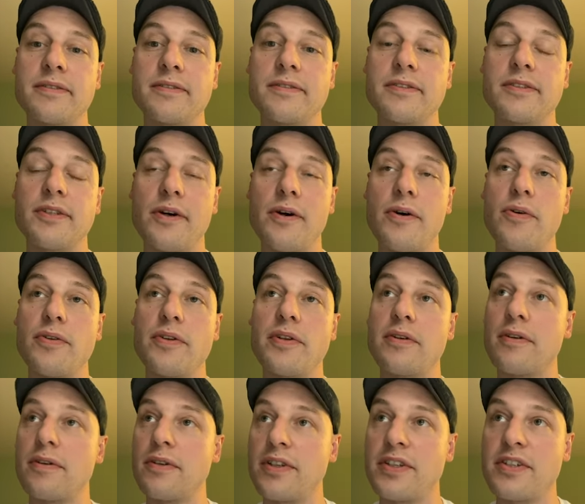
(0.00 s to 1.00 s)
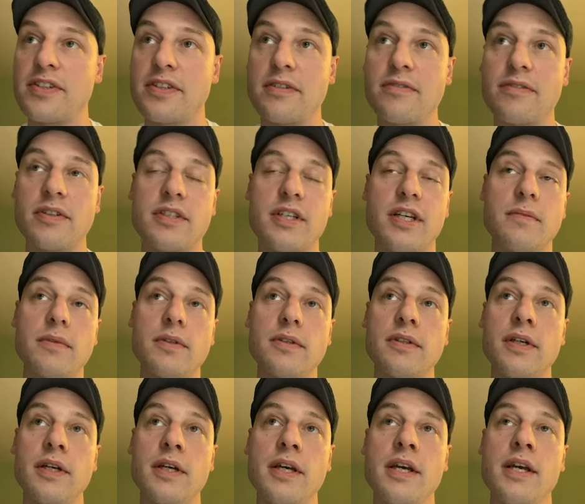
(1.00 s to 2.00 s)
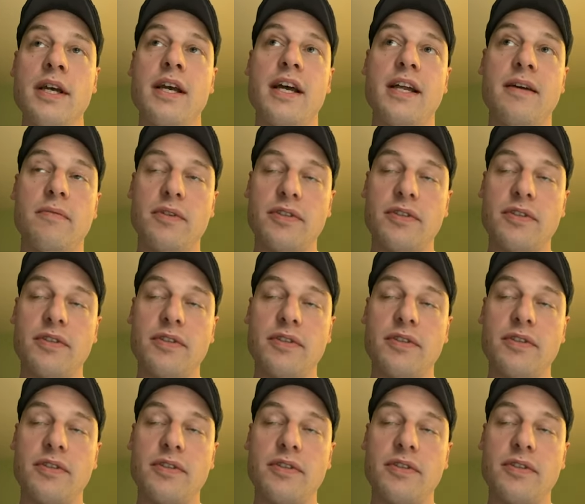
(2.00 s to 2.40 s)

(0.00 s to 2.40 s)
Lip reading: So they'll go to the silver table and